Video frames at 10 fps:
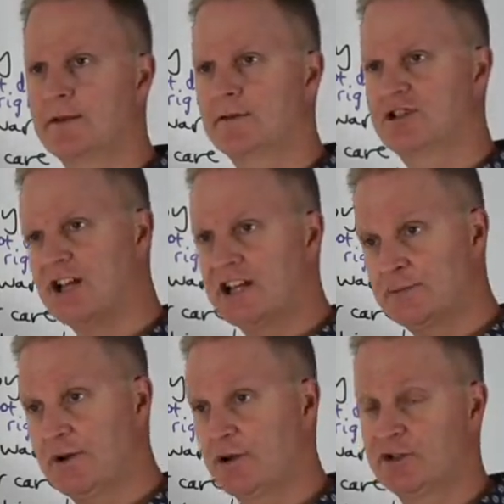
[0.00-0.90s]

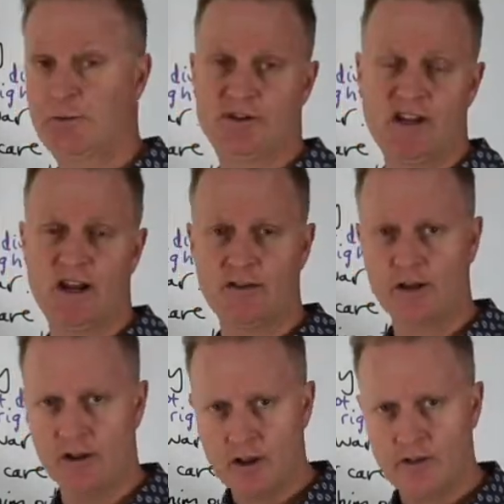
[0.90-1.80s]
Shakespeare is presenting,
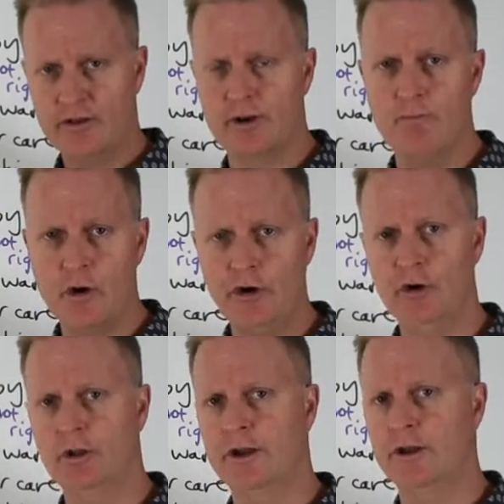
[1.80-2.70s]
that a modern
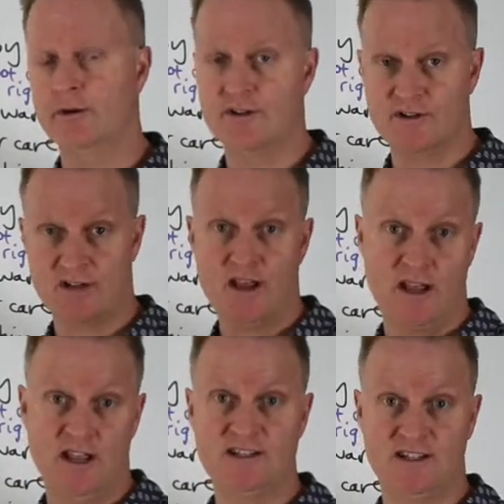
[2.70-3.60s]
leader is
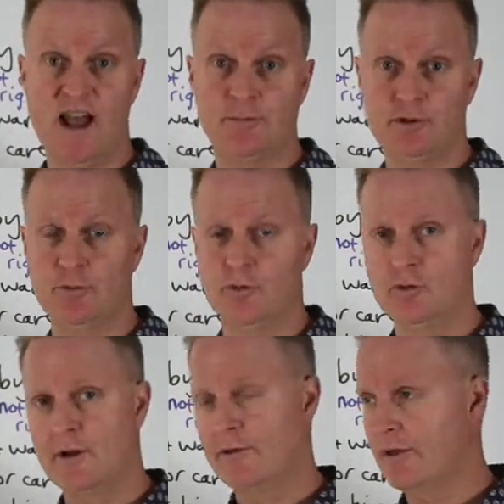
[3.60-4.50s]
adaptable,
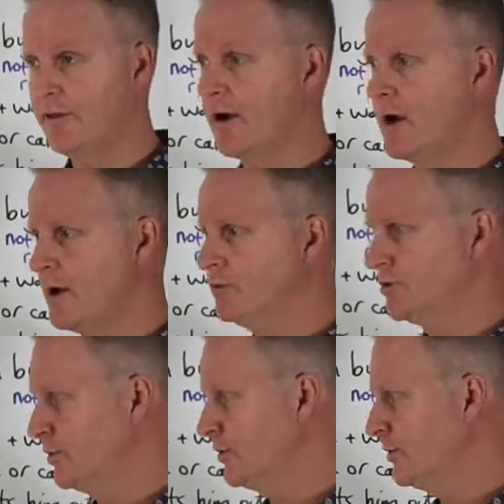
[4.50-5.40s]
that they're able
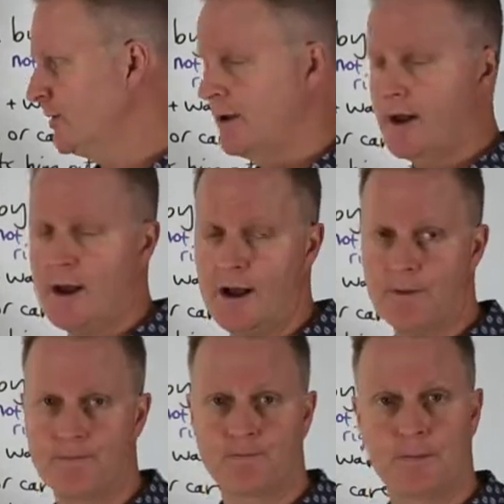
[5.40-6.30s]

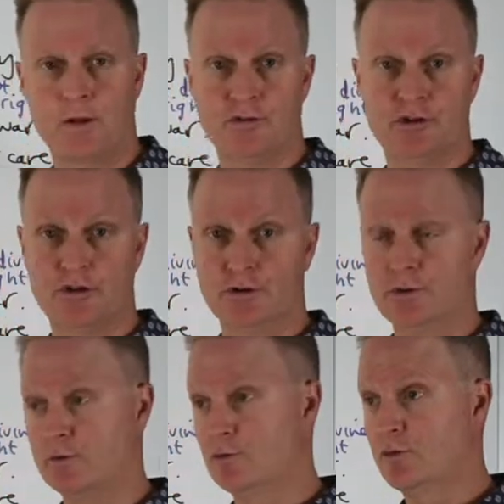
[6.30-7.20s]

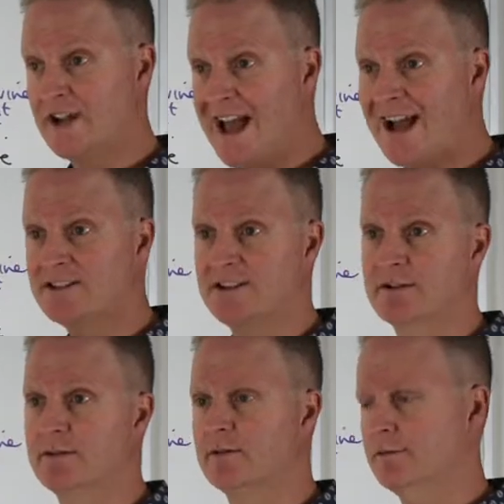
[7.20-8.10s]
to react
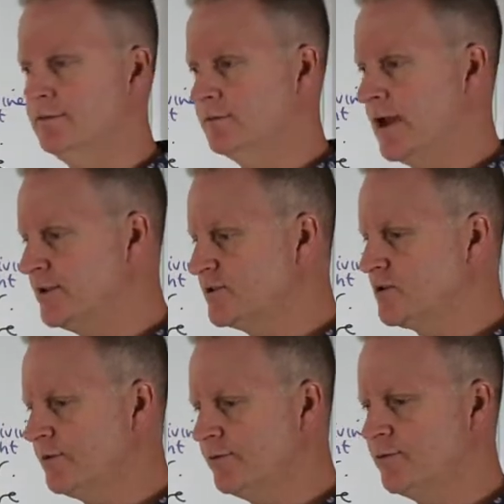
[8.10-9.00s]
and
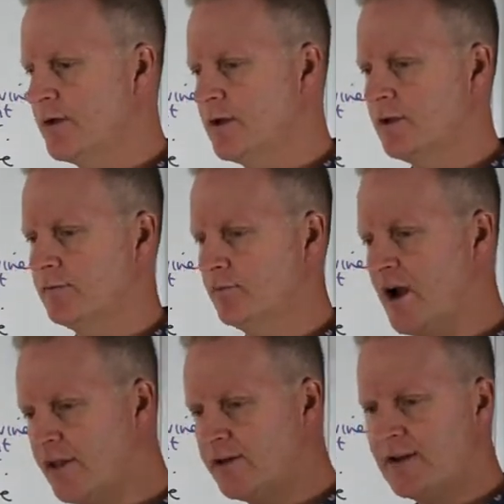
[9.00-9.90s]
sort of,
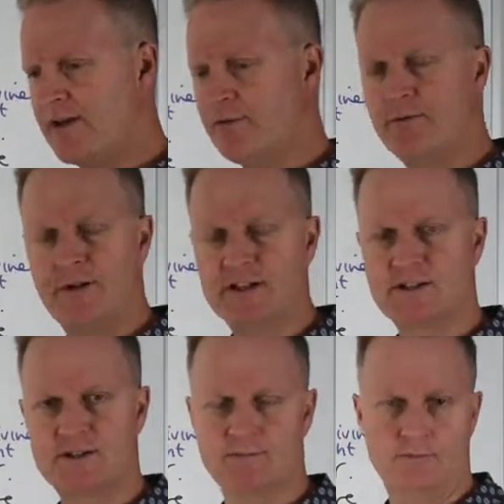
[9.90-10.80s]
rather than have a
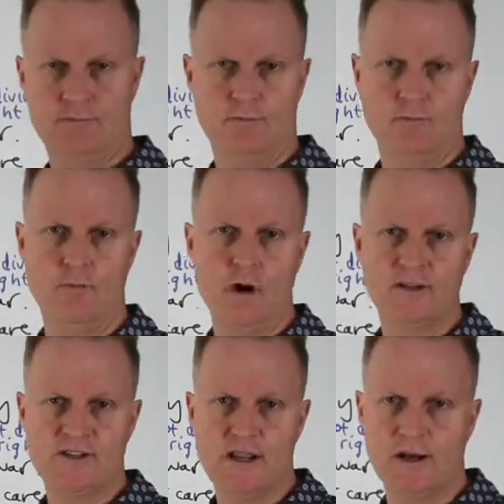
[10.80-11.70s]
fixed
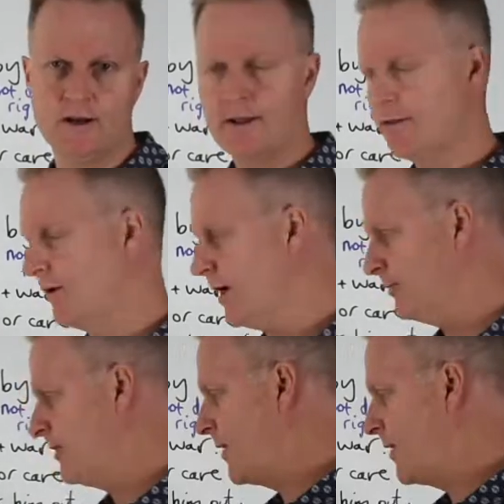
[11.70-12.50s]
mindset, they're